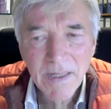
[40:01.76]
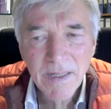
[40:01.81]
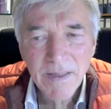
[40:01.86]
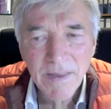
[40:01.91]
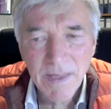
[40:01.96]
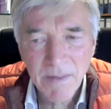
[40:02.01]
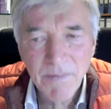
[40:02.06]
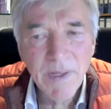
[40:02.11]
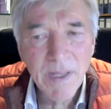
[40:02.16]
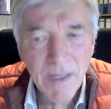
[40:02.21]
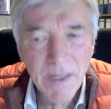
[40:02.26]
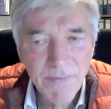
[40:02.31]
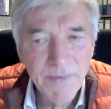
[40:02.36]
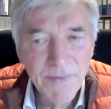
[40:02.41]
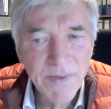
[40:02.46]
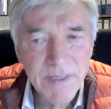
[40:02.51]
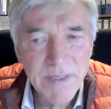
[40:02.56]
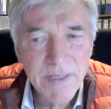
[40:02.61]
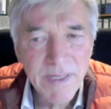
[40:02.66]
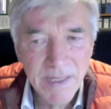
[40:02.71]
Then we have
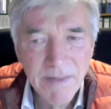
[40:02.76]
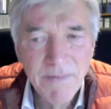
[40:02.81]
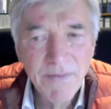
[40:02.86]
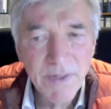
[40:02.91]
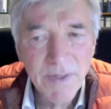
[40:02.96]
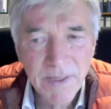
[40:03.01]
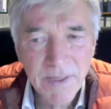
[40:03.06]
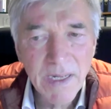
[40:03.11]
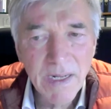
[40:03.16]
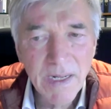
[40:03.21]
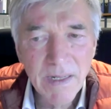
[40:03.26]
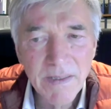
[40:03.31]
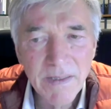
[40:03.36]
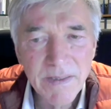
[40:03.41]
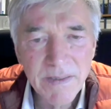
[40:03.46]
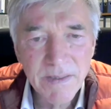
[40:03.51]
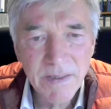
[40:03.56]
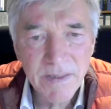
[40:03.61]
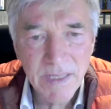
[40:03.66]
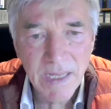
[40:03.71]
these infantile
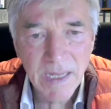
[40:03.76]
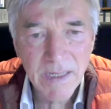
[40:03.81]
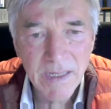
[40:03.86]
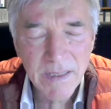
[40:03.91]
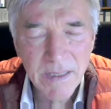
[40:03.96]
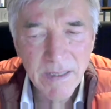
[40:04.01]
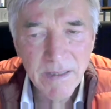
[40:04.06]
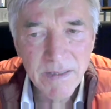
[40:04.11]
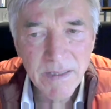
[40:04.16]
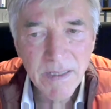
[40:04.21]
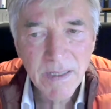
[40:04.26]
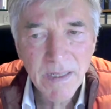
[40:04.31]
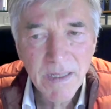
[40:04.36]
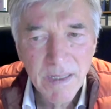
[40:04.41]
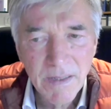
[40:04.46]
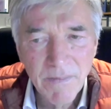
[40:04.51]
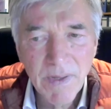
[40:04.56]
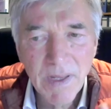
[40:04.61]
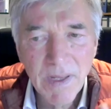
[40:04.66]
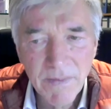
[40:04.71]
societies,
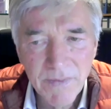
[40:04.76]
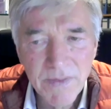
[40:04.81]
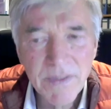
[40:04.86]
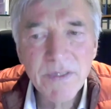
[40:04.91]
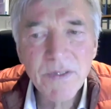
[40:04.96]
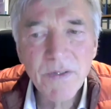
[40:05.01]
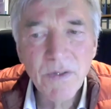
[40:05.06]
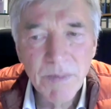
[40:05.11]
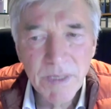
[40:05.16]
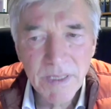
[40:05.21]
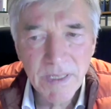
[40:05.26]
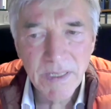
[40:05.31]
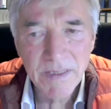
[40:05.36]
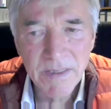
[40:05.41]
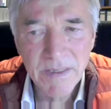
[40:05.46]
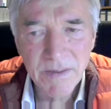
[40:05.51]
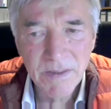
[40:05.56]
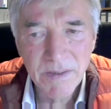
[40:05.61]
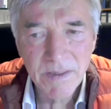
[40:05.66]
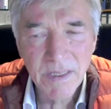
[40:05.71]
we have these
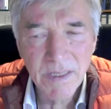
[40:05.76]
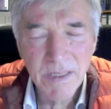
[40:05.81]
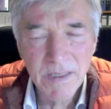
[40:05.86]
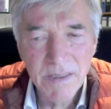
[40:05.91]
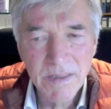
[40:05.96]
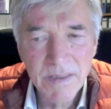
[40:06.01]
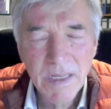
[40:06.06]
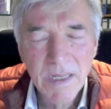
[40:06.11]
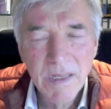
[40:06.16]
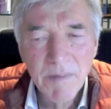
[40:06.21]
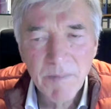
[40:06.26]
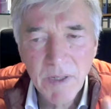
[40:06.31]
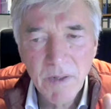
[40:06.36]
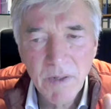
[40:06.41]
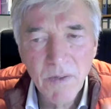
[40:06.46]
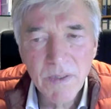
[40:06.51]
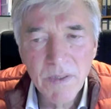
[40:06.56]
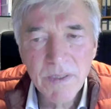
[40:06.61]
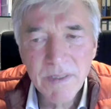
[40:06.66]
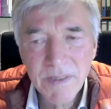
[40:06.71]
traumatizing societies,
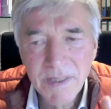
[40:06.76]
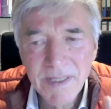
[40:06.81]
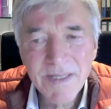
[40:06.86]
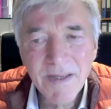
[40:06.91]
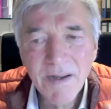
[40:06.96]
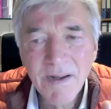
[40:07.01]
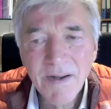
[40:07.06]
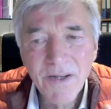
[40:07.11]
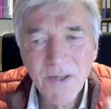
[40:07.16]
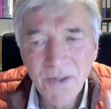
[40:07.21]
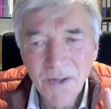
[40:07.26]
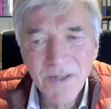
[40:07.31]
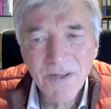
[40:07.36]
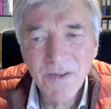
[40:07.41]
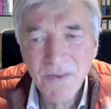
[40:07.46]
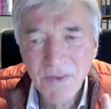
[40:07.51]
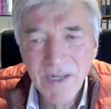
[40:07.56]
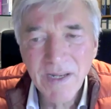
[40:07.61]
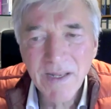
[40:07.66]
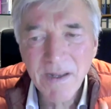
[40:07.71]
because these are not
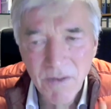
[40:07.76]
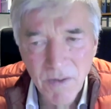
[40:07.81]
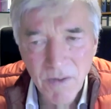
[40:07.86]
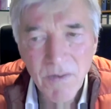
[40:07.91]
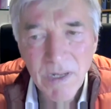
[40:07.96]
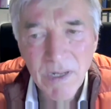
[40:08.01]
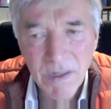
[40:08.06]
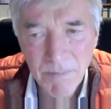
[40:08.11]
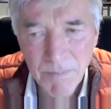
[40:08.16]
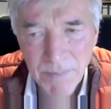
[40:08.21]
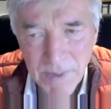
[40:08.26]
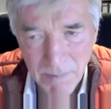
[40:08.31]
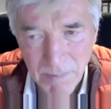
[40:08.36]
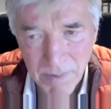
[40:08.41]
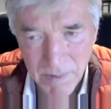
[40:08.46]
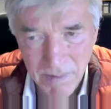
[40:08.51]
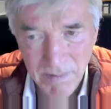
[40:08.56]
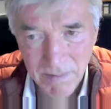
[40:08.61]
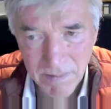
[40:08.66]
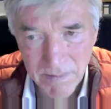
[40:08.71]
really grown-up
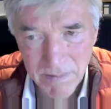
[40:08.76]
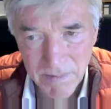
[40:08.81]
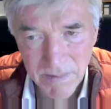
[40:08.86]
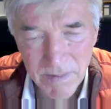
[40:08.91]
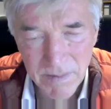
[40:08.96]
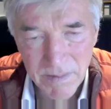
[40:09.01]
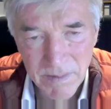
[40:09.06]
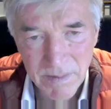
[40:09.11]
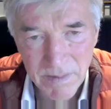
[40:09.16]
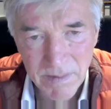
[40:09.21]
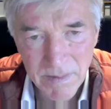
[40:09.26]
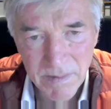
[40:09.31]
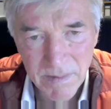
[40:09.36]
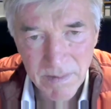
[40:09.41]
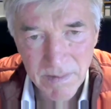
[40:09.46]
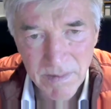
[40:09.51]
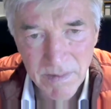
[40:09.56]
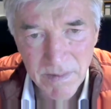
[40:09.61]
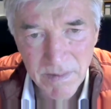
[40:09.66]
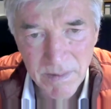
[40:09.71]
people,
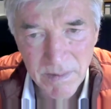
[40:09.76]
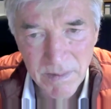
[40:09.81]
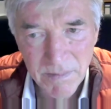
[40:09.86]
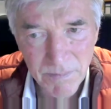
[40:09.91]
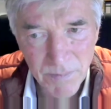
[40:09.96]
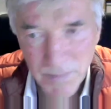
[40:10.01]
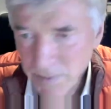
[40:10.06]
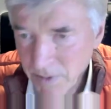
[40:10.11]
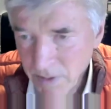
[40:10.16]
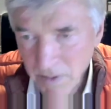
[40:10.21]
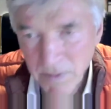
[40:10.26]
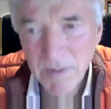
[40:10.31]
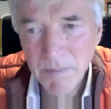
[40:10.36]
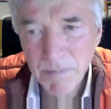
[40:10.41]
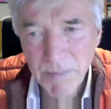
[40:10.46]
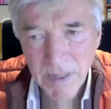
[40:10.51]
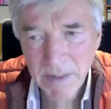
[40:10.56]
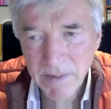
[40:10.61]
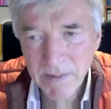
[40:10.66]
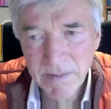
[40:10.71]
grown-up
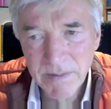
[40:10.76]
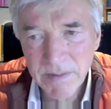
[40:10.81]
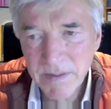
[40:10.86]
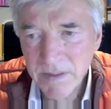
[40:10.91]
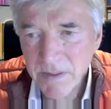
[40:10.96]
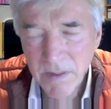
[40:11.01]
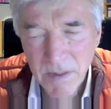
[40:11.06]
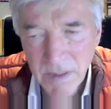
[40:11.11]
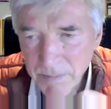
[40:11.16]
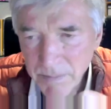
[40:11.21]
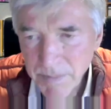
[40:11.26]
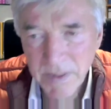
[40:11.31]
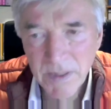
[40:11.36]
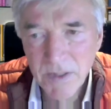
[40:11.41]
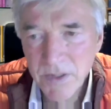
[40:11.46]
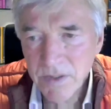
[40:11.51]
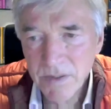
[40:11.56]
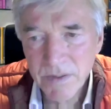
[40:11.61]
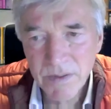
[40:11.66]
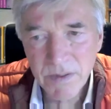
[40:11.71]
parents, grown-up
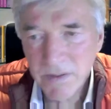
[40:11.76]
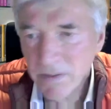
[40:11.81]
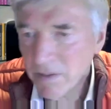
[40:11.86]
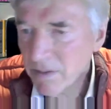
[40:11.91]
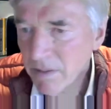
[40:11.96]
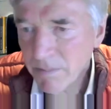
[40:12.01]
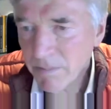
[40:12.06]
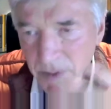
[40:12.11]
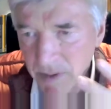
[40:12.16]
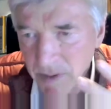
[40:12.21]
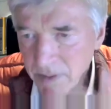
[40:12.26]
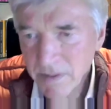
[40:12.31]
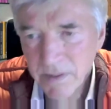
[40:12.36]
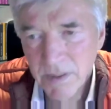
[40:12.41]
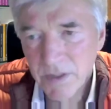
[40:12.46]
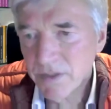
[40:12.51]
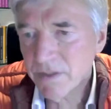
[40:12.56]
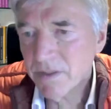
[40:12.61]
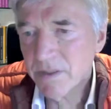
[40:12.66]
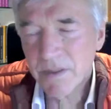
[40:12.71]
teachers, grown-up
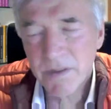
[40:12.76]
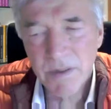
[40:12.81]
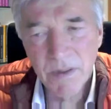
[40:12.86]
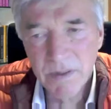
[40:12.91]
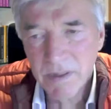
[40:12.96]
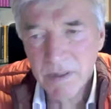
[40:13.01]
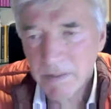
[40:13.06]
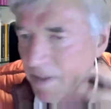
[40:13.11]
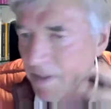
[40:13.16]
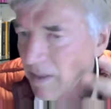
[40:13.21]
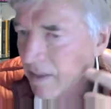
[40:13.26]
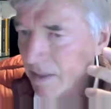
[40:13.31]
politicians, grown-up